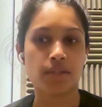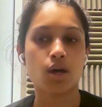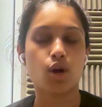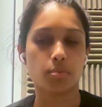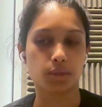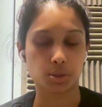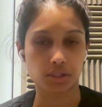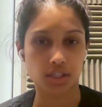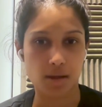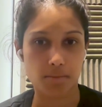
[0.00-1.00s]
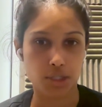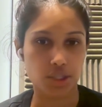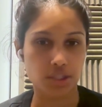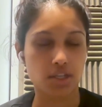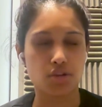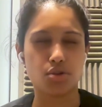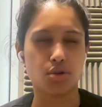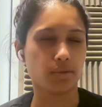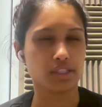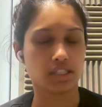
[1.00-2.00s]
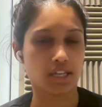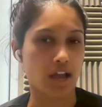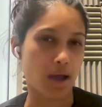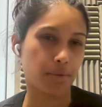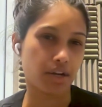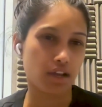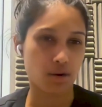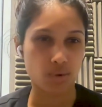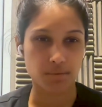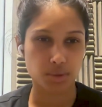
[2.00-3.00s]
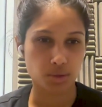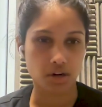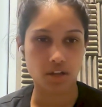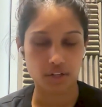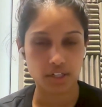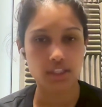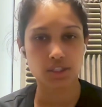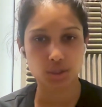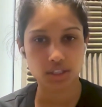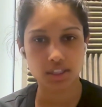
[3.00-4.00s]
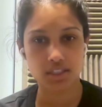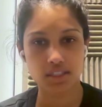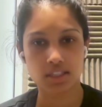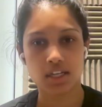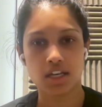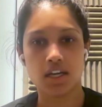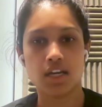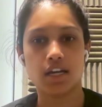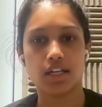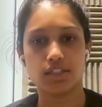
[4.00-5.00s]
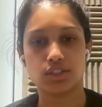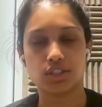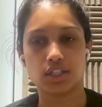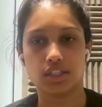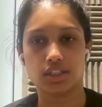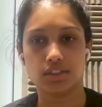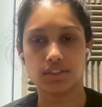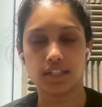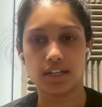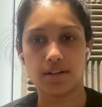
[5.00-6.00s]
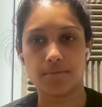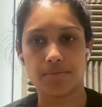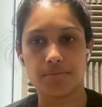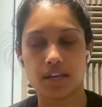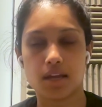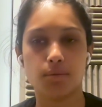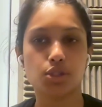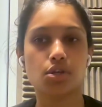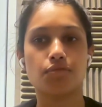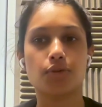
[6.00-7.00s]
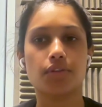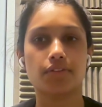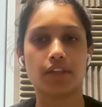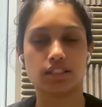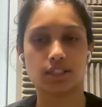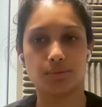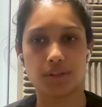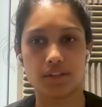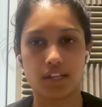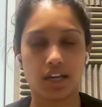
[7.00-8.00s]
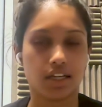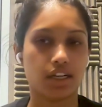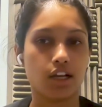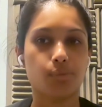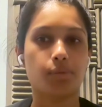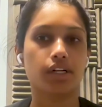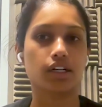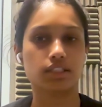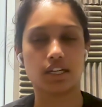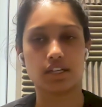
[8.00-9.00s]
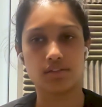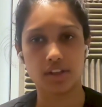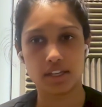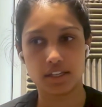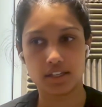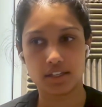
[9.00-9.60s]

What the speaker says: open source collaborations that you don't really see happening in Web2 or other industries. And so I'm also hopeful that that's something that can help us kind of like,